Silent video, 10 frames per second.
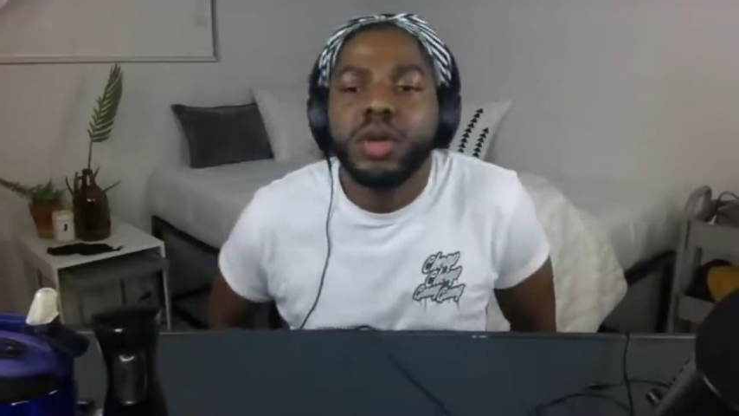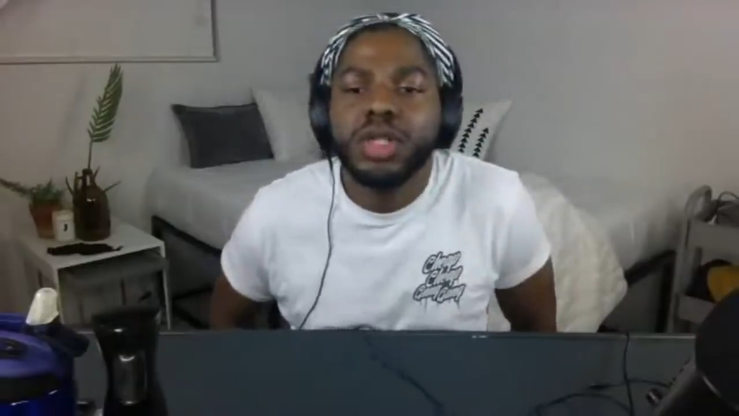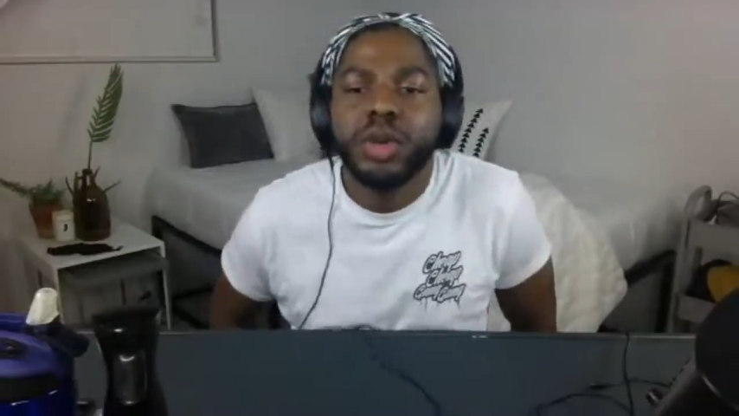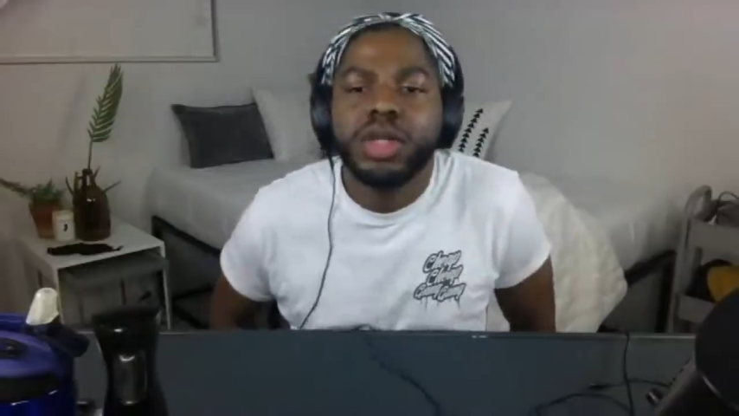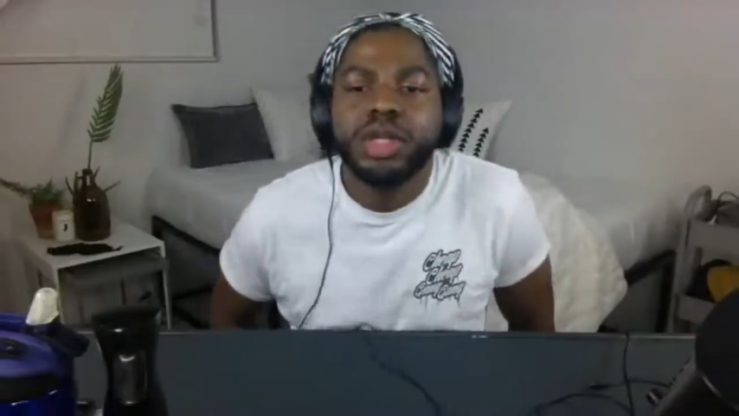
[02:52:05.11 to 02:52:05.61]
Which
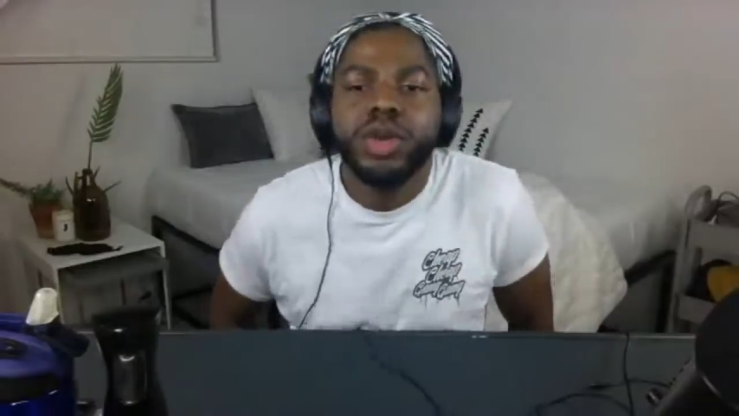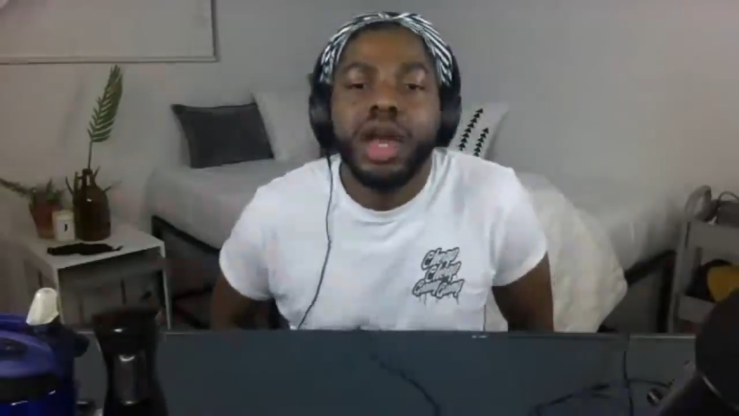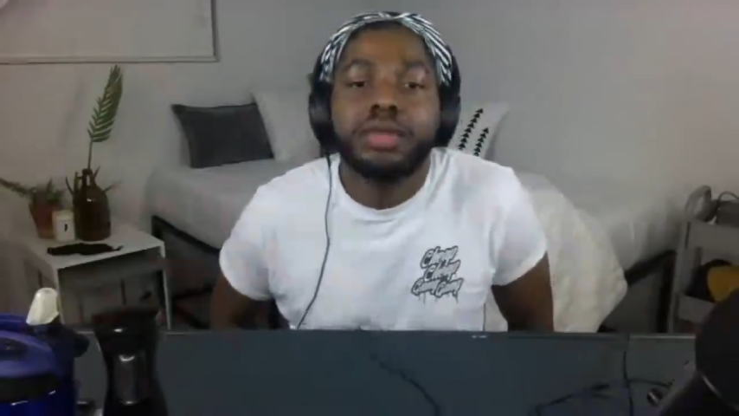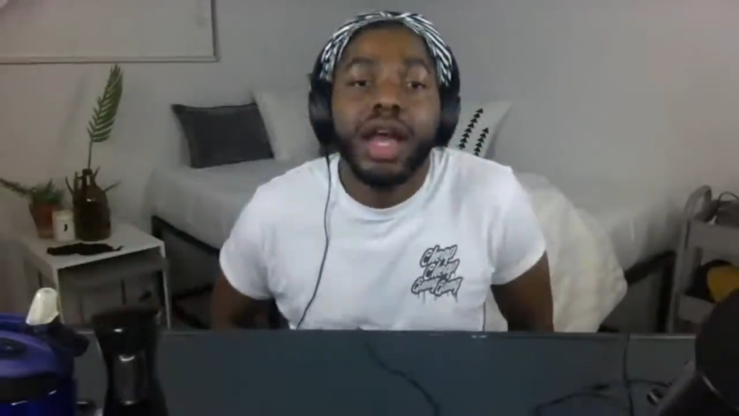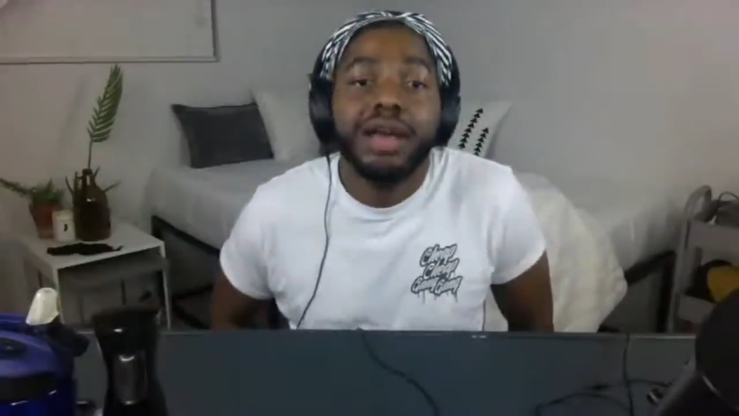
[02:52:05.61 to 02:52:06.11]
one do you
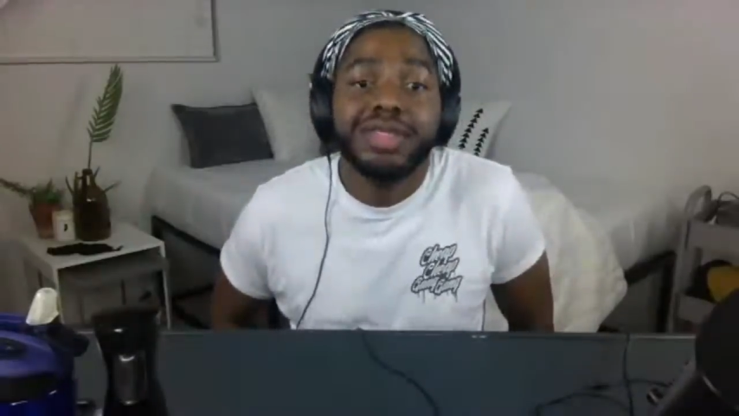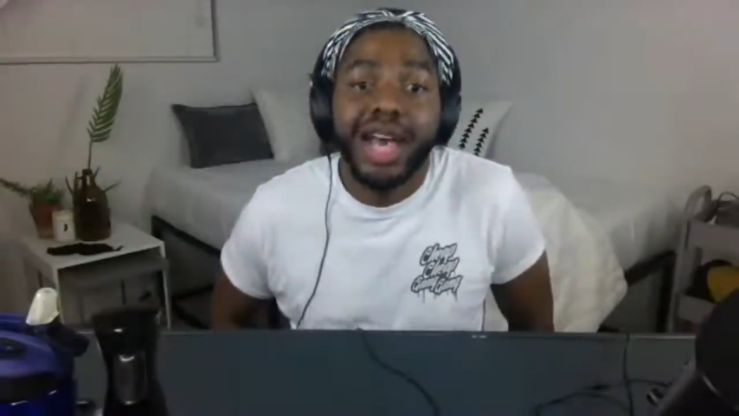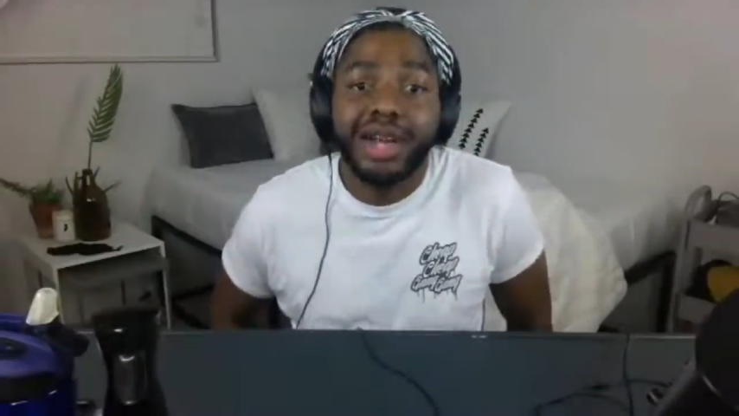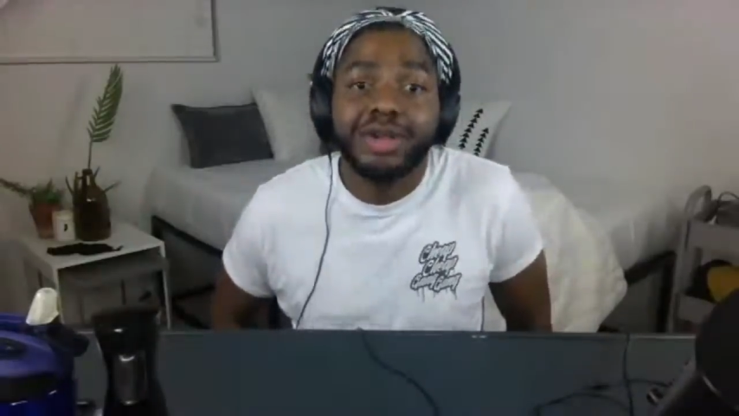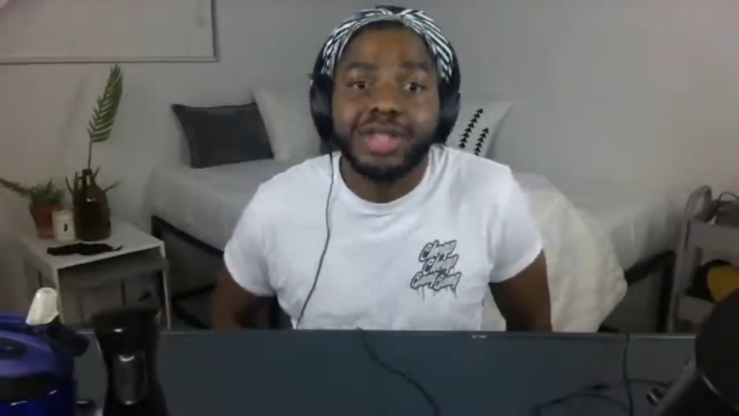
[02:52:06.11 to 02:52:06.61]
have? I have
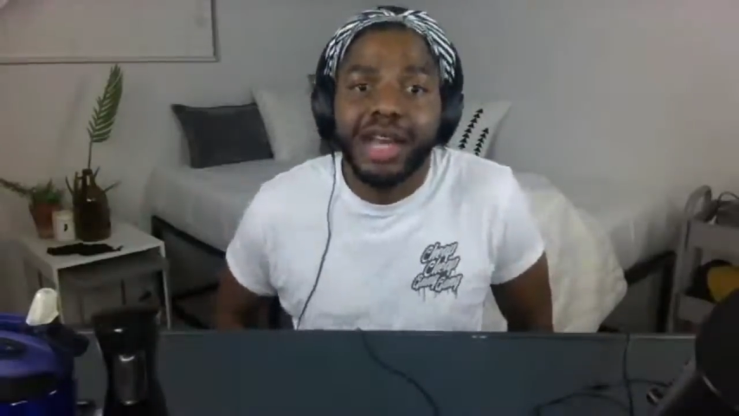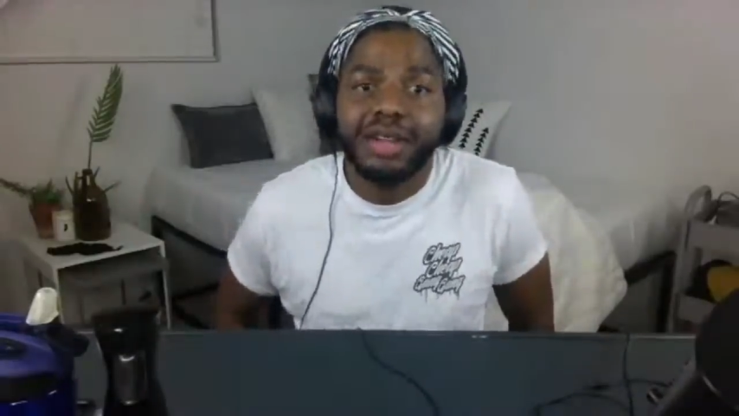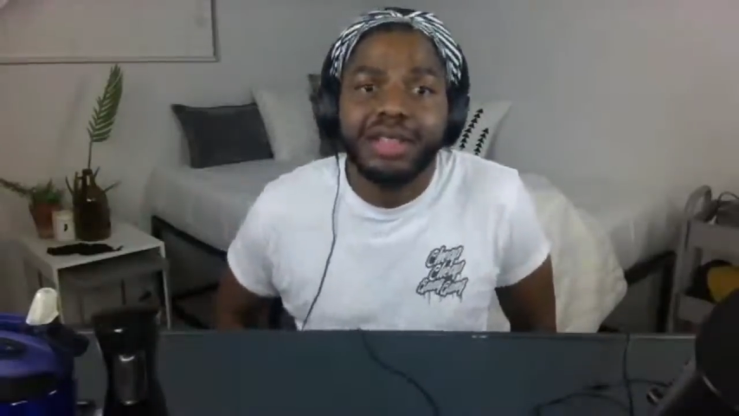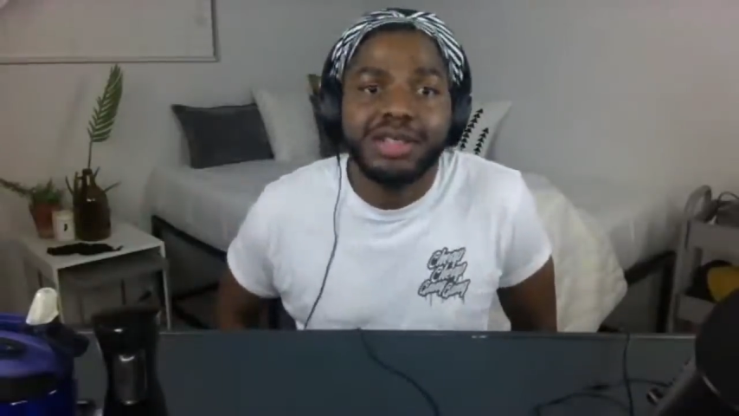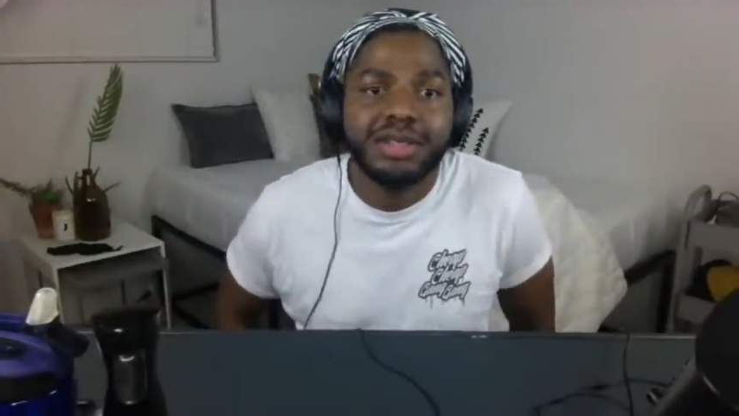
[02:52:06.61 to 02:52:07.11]
Tidal. Tidal
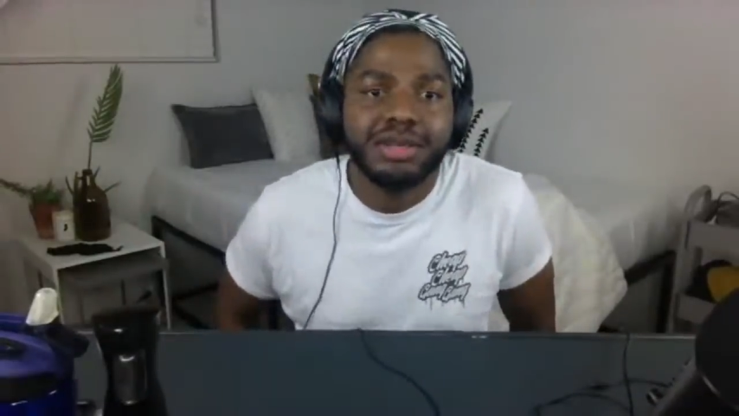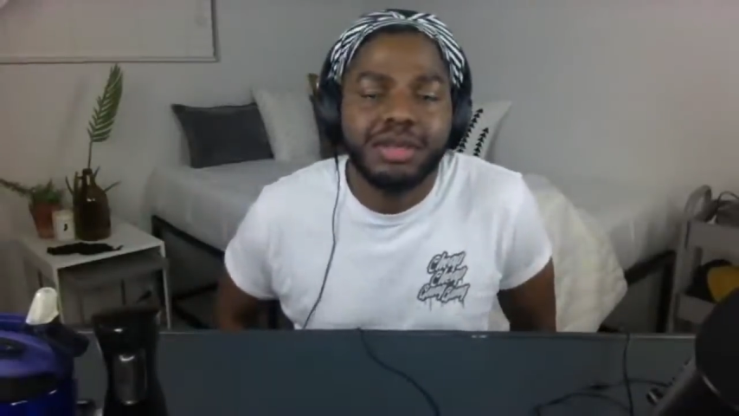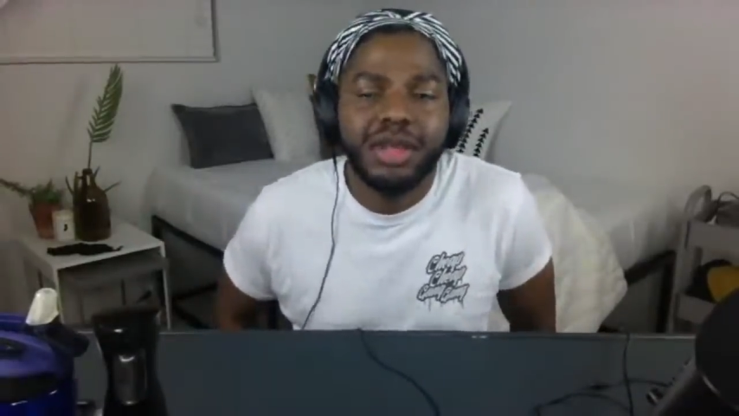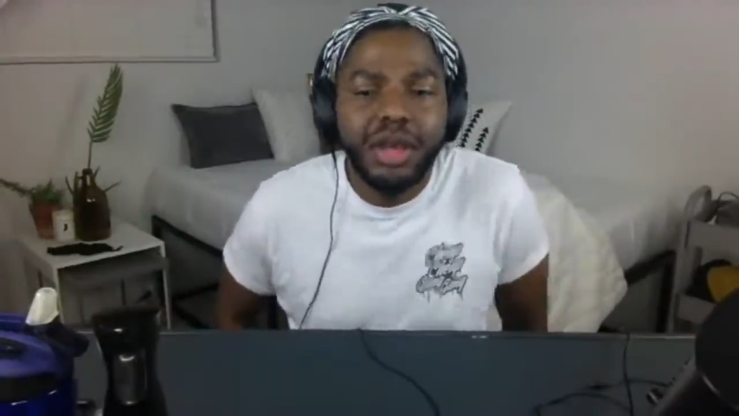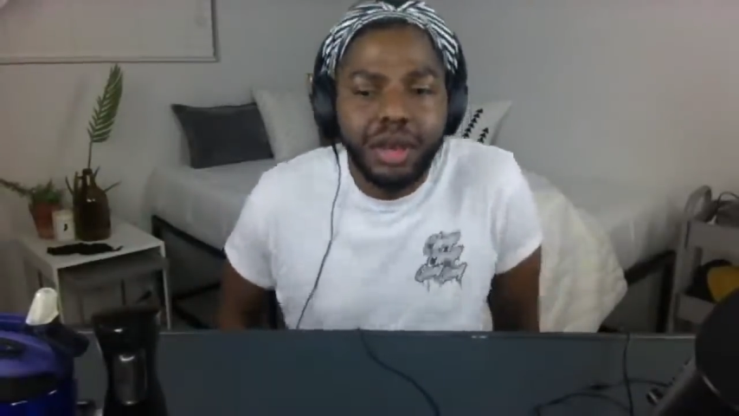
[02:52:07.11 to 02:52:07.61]
is
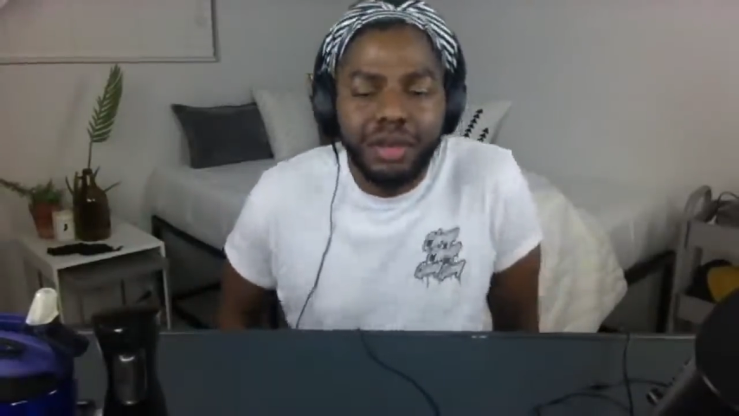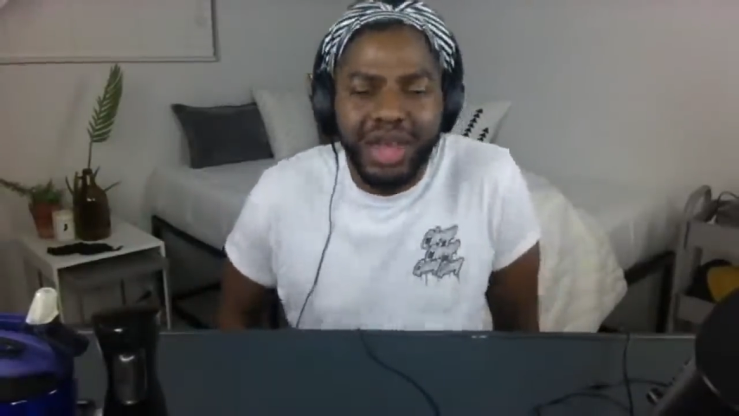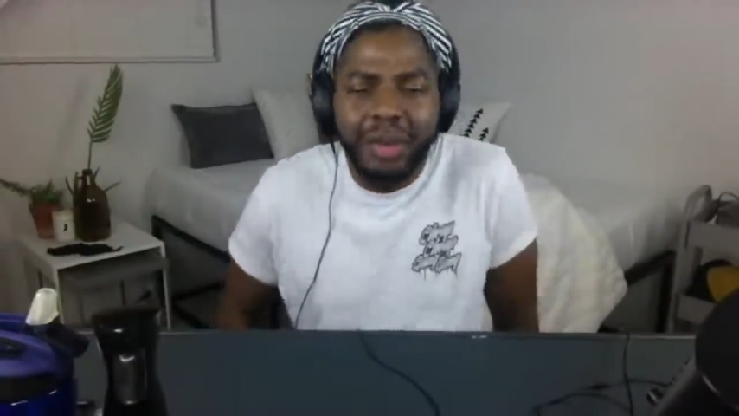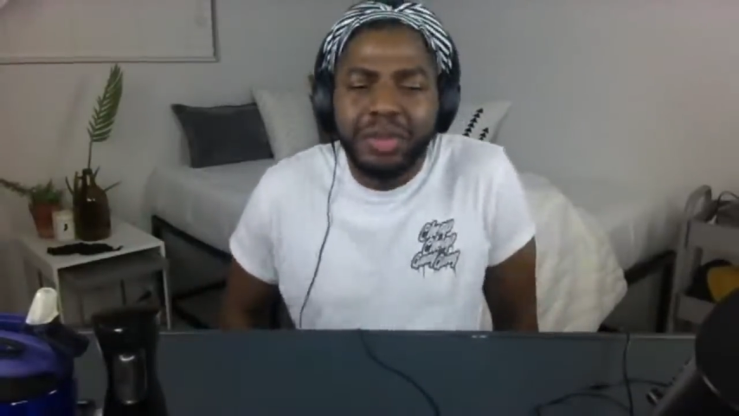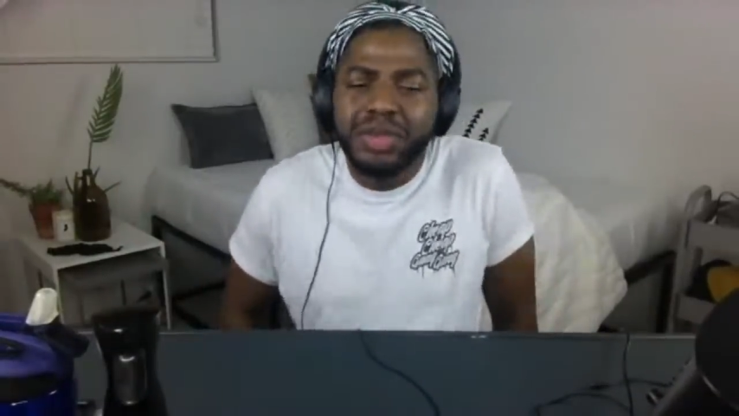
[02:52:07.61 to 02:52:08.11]

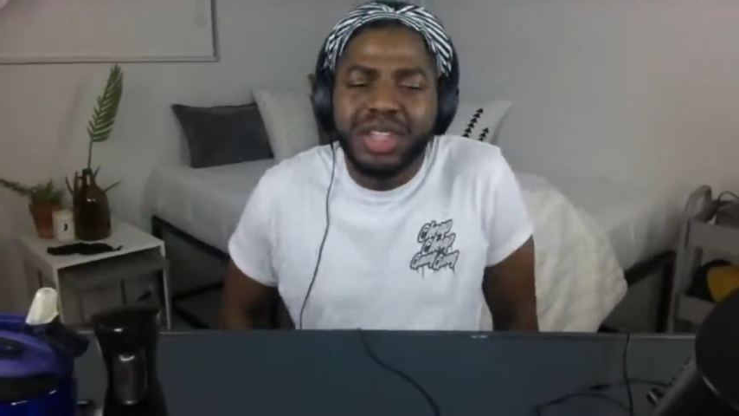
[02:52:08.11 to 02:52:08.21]
Apple Music.